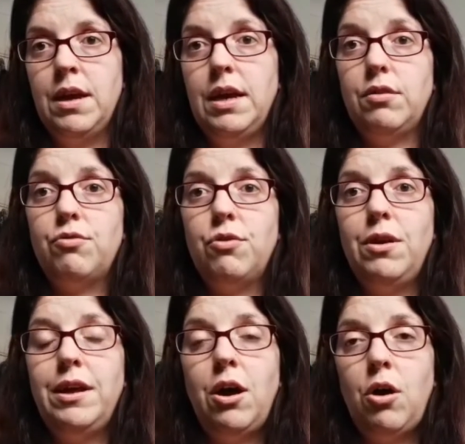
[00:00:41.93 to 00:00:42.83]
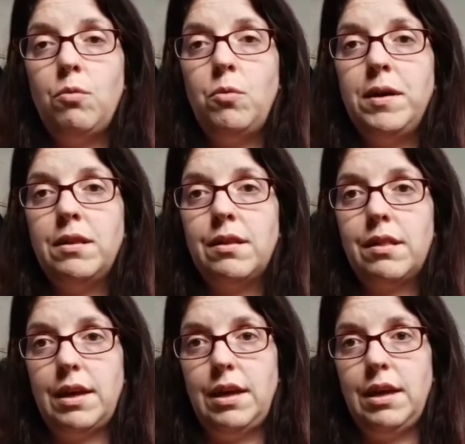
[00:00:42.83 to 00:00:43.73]
It is truly heartwarming to
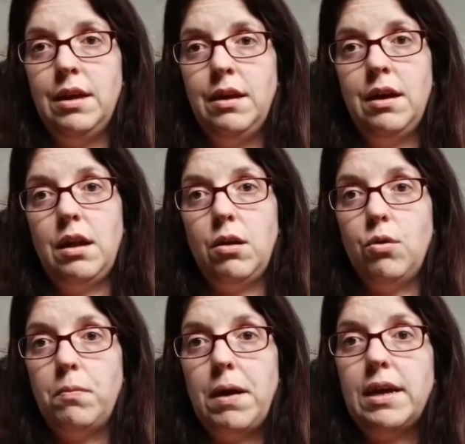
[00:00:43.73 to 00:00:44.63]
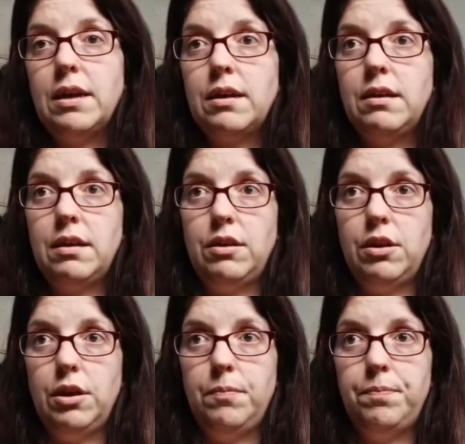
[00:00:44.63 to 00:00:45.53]
see, and long may it continue.